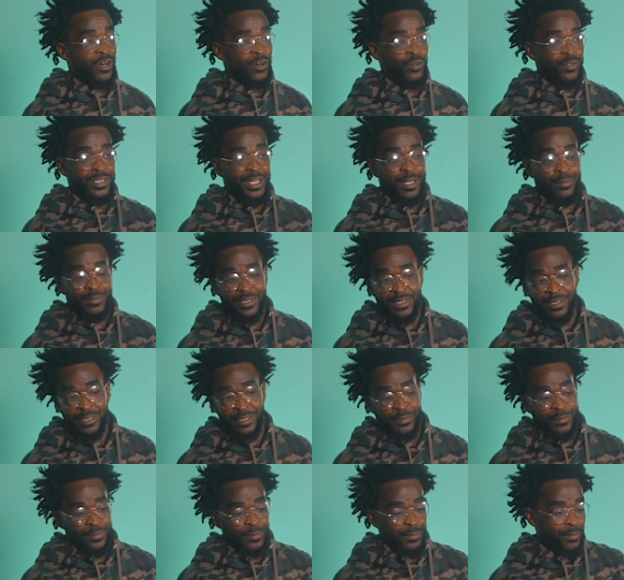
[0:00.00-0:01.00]
all type of
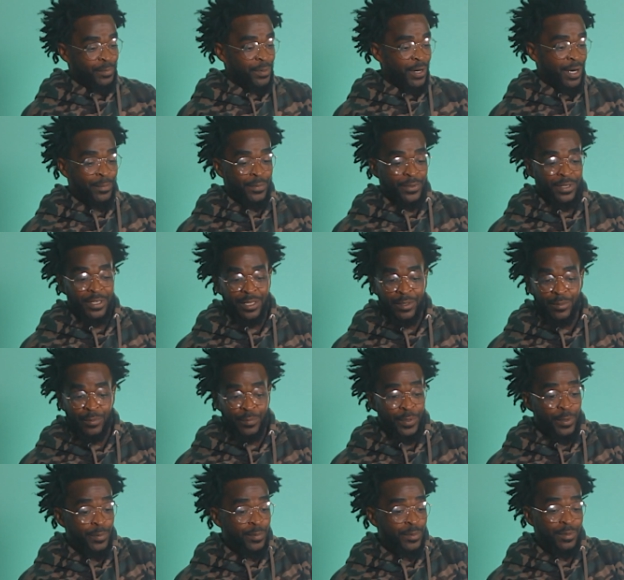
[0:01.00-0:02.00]
stuff popping
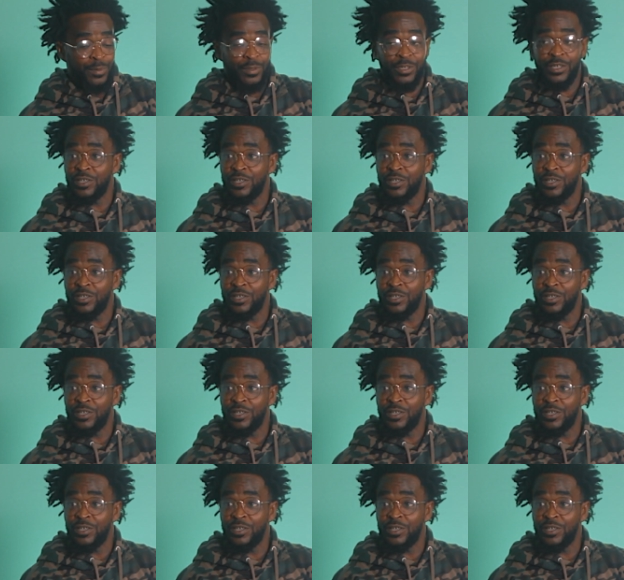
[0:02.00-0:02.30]
up. People